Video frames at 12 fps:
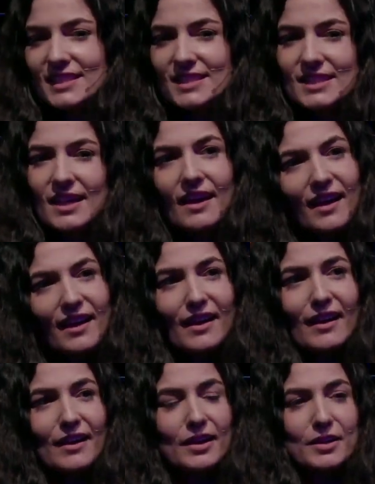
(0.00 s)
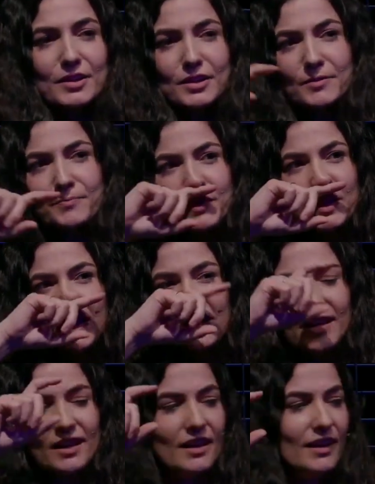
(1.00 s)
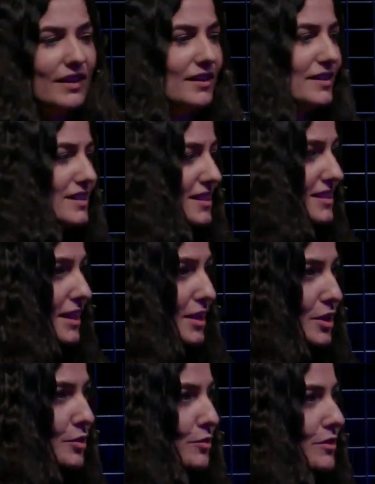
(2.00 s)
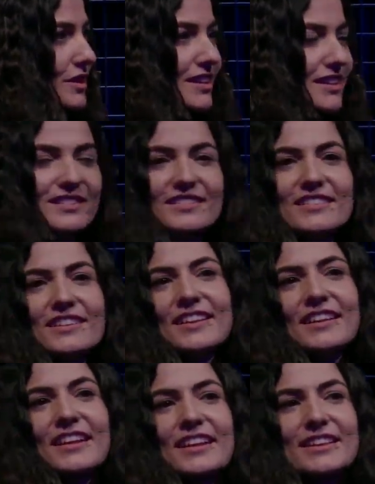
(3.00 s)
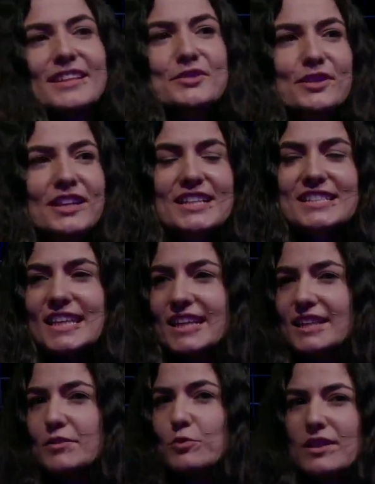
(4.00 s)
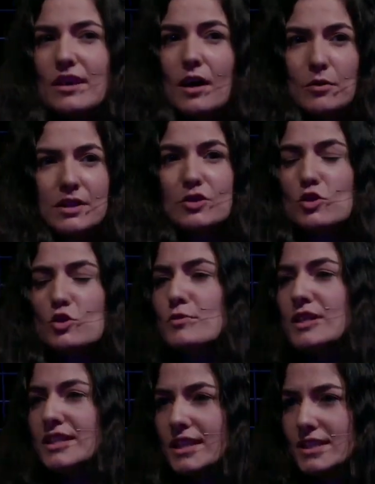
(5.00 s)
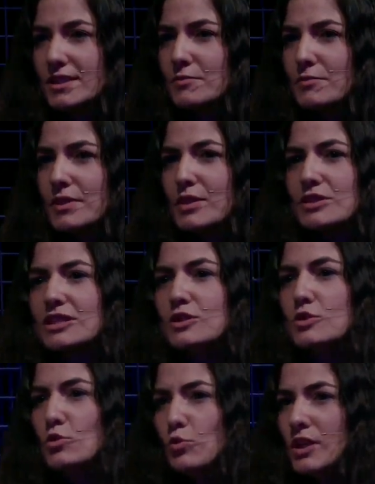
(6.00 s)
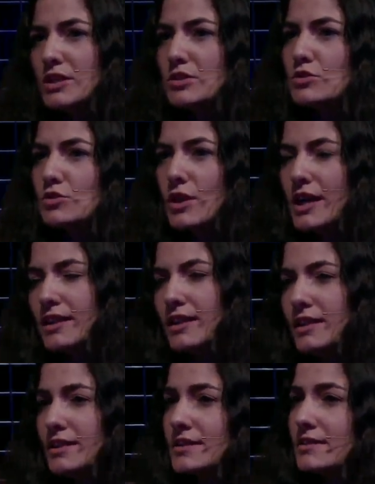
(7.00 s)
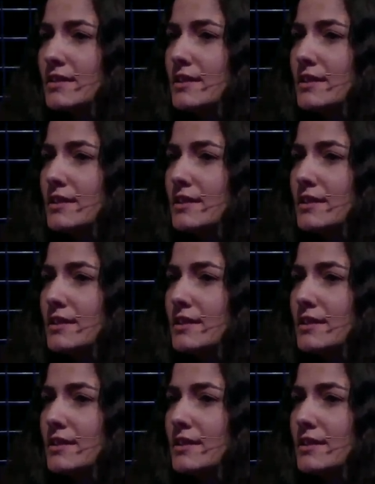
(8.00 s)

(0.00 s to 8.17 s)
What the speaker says: is a QR that you can scan it with our documentation, because if you want to try this,